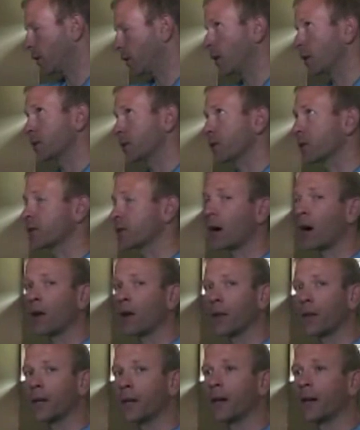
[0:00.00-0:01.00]
they're also
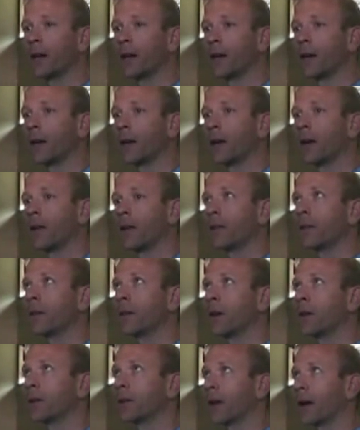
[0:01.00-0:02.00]
solid,
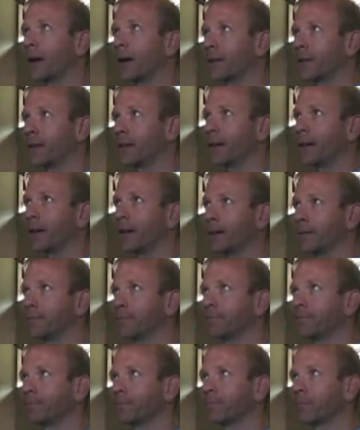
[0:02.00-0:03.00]
unlike the
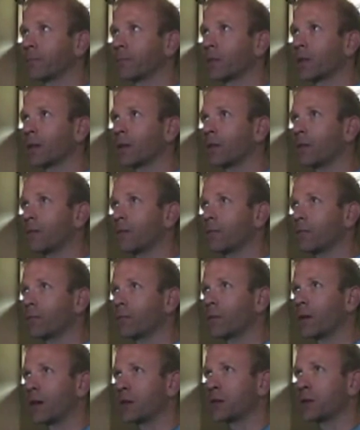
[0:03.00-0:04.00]

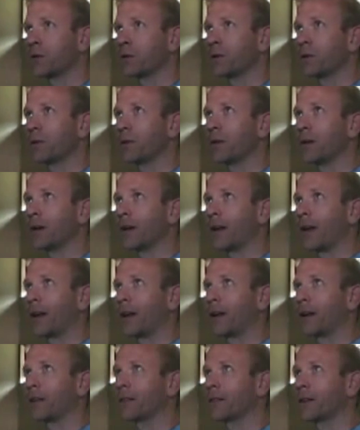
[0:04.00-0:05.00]
things you get at
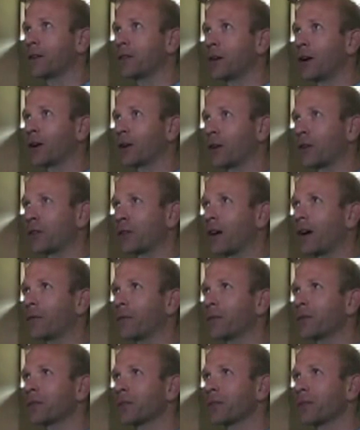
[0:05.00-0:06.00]
a doctor's
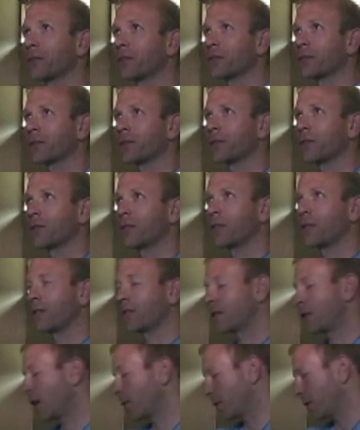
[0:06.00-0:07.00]
office. There's
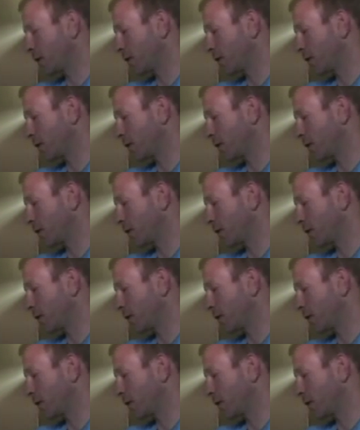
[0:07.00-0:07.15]
nothing.